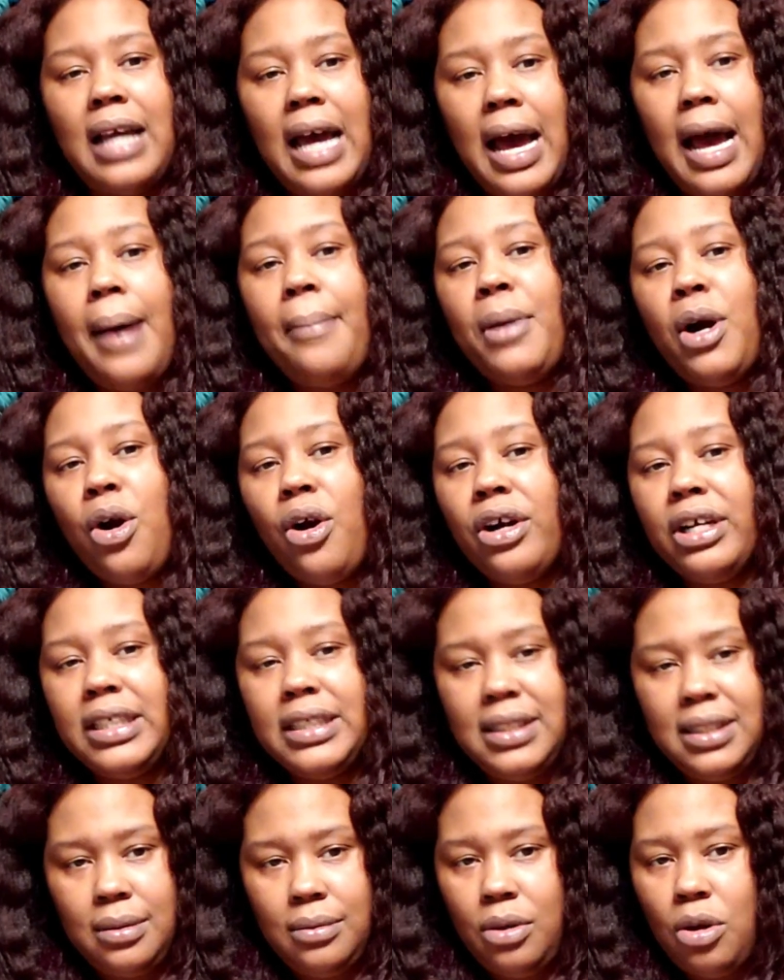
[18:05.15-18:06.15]
I'm an
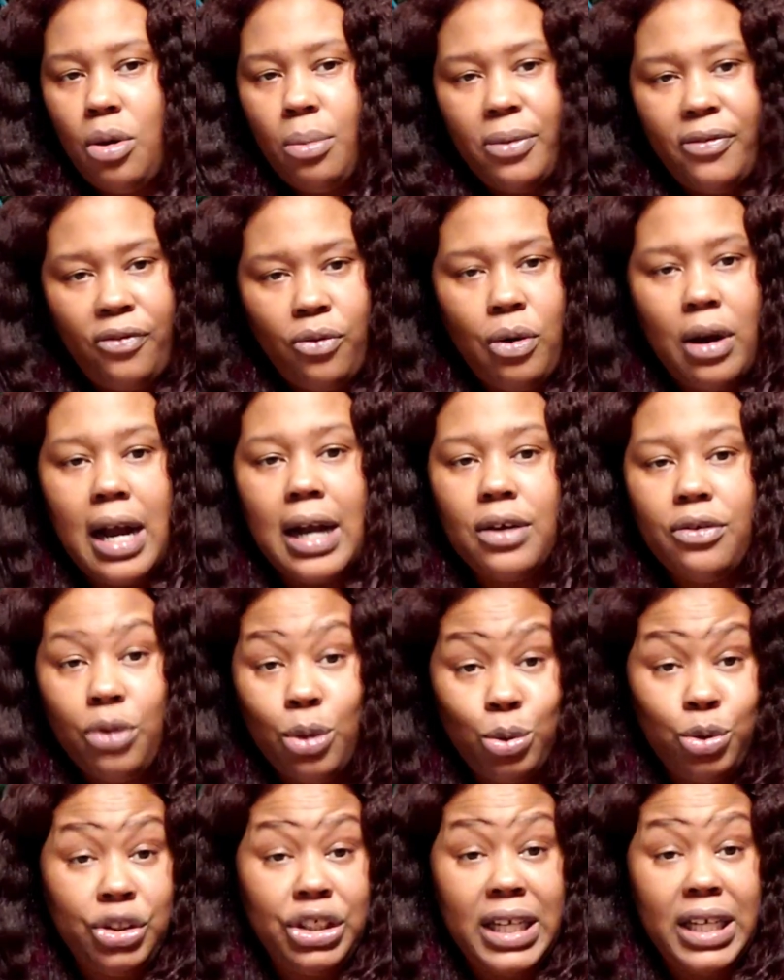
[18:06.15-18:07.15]
artist. Long before I
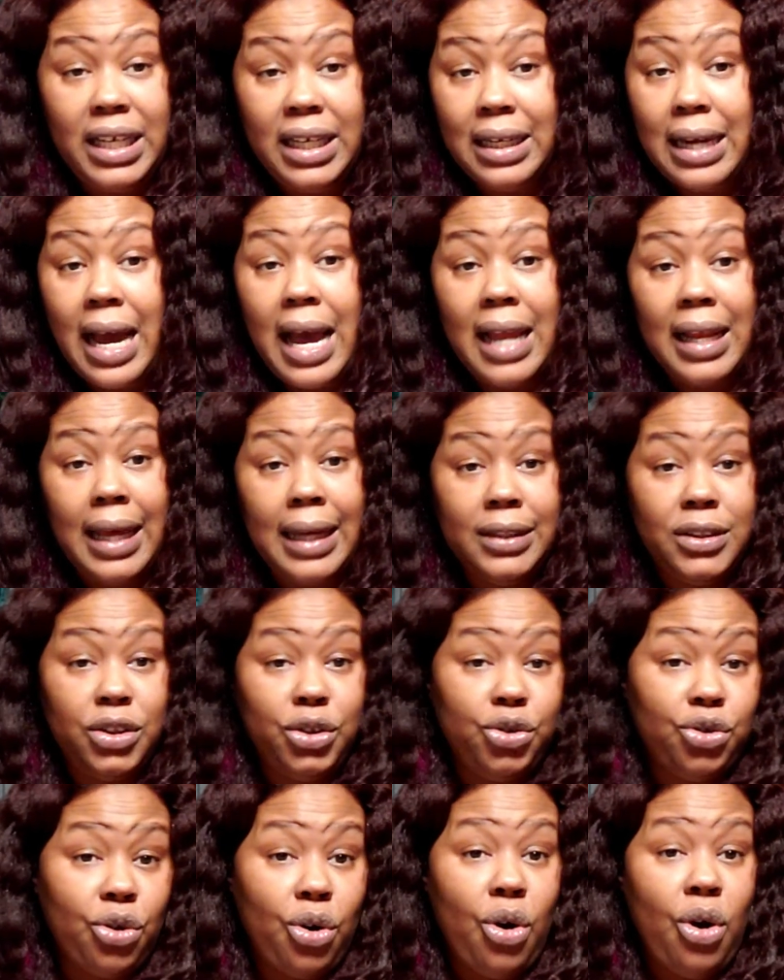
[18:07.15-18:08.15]
crocheted, I like to
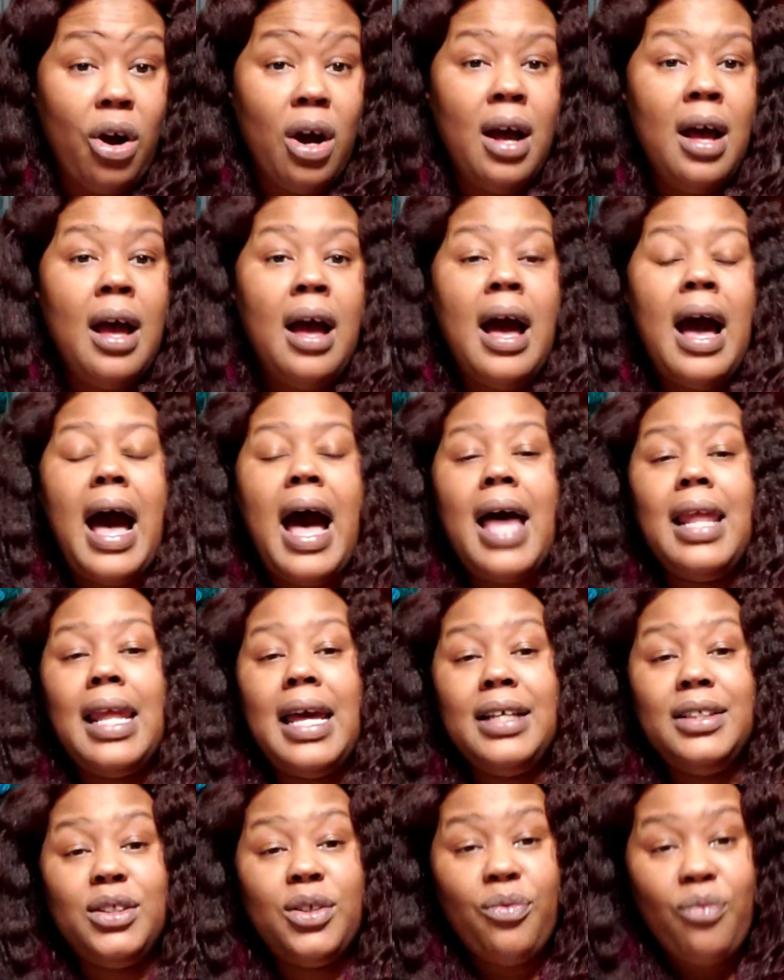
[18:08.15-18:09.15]
draw. I
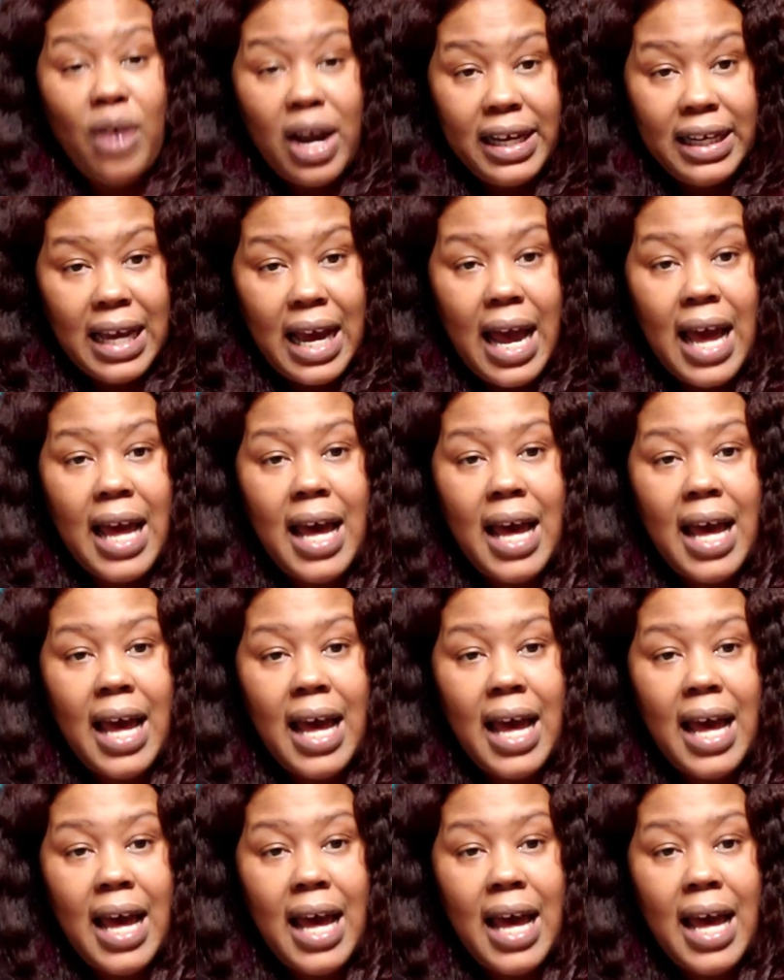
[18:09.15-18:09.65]
like to write.